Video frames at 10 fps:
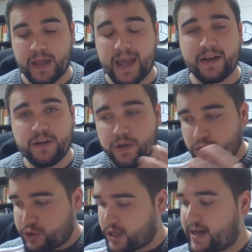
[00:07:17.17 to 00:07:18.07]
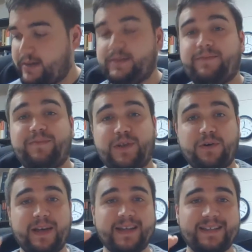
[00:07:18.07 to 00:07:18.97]
and you, child.
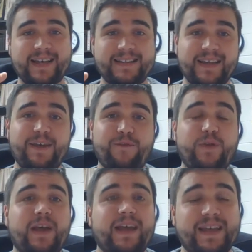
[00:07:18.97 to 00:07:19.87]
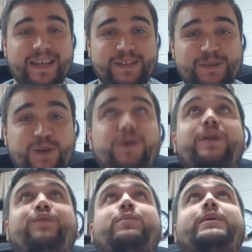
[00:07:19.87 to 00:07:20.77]
So it's as if he is
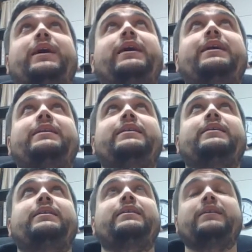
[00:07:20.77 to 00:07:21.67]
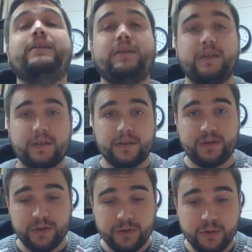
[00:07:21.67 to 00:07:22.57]
turning from God
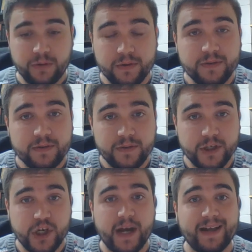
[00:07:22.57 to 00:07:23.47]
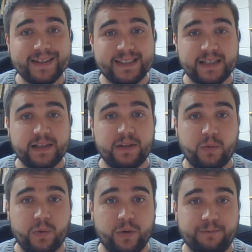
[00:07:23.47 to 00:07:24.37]
to the child still in the
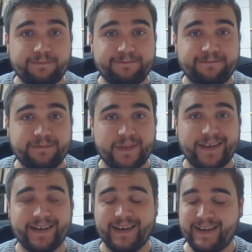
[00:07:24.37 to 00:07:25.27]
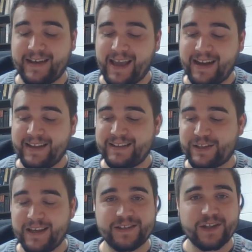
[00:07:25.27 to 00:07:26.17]
womb. And
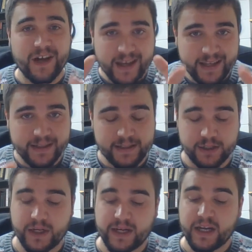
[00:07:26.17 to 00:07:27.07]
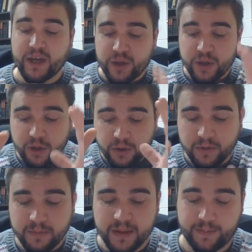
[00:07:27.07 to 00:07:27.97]
he's talking to John. You
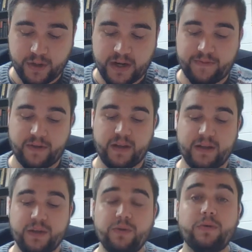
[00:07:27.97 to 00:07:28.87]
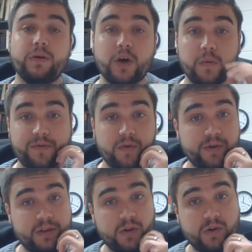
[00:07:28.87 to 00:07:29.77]
will be the prophet, and you will go
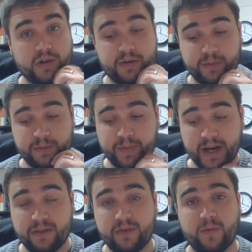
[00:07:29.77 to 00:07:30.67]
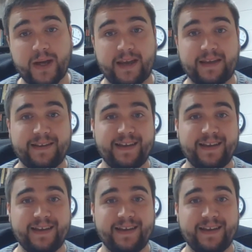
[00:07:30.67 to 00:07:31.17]
before the Lord to prepare the way.